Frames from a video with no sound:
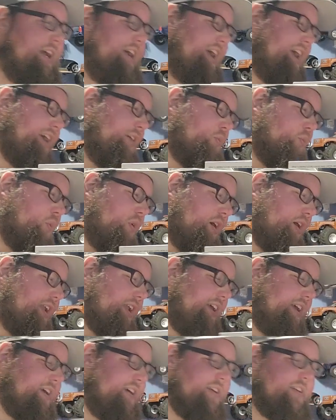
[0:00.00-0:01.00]
And what
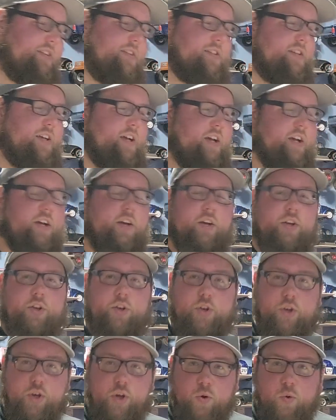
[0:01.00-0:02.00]
is
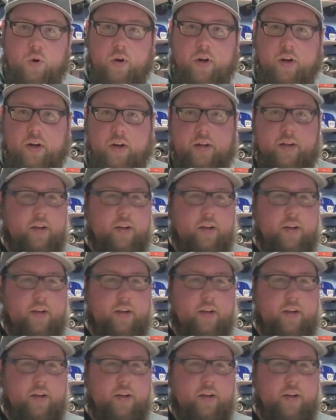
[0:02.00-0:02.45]
newer